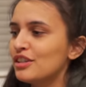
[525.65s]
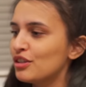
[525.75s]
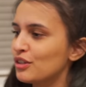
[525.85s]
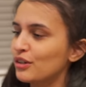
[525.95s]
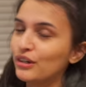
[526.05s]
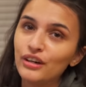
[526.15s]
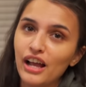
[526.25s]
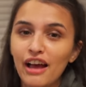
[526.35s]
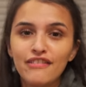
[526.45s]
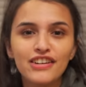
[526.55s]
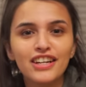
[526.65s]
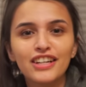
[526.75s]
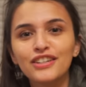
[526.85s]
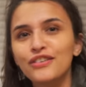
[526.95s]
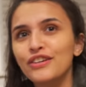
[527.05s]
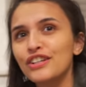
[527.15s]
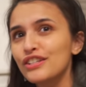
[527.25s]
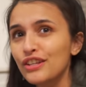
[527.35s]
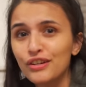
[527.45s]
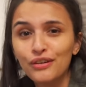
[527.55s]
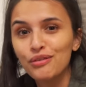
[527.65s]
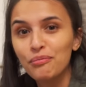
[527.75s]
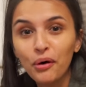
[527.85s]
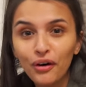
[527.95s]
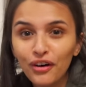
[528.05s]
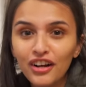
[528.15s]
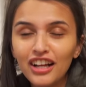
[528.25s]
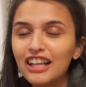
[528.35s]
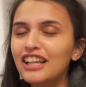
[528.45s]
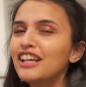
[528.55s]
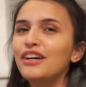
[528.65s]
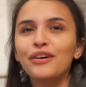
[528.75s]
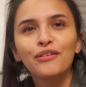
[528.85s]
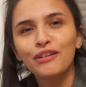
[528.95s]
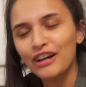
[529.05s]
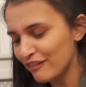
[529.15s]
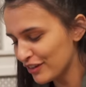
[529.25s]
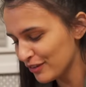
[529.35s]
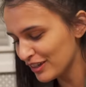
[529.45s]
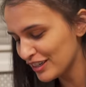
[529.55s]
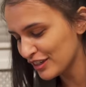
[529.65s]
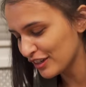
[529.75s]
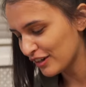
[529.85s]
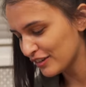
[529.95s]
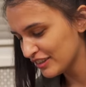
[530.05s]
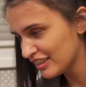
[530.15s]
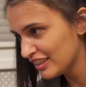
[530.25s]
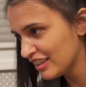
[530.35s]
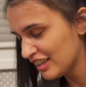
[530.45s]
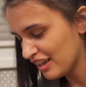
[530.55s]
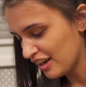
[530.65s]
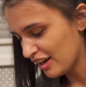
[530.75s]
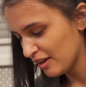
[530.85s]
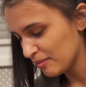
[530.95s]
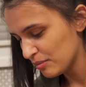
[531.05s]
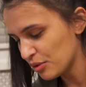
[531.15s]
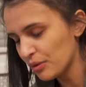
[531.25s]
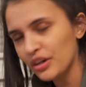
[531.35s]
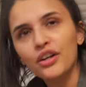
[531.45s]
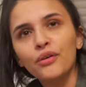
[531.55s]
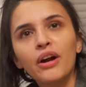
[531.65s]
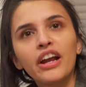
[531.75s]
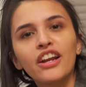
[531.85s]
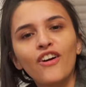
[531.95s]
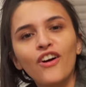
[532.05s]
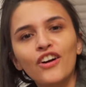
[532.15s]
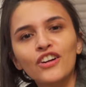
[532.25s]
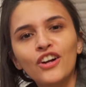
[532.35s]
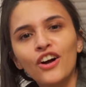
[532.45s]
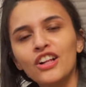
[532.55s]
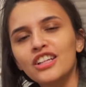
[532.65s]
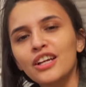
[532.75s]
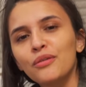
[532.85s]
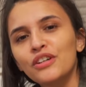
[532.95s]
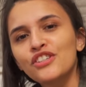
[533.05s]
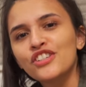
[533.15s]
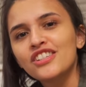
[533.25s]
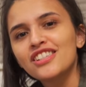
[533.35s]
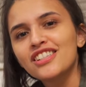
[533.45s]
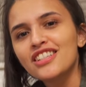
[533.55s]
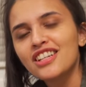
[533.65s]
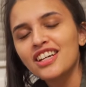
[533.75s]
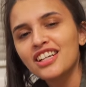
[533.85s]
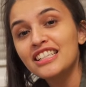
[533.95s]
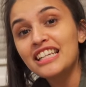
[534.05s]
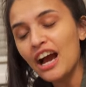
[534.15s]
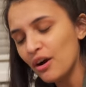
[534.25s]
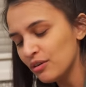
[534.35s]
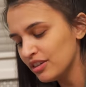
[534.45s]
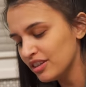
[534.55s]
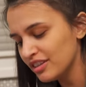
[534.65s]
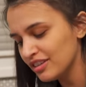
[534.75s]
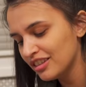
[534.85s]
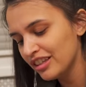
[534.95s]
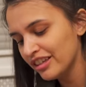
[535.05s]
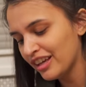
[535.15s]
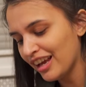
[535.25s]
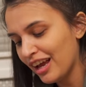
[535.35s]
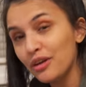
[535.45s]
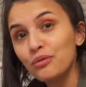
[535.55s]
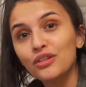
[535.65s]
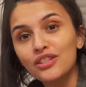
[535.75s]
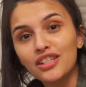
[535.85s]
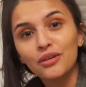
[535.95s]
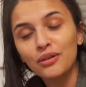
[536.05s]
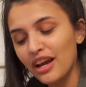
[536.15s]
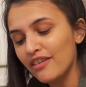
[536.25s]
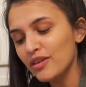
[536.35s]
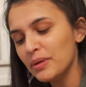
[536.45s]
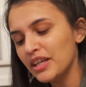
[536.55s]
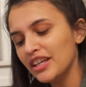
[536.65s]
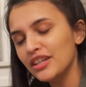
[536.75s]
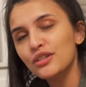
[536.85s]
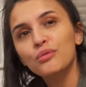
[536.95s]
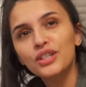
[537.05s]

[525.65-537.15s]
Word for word: to heaven or to the North Pole, wherever you want it to go. Um, so we're gonna write our holiday wishes down and we'll see what everybody is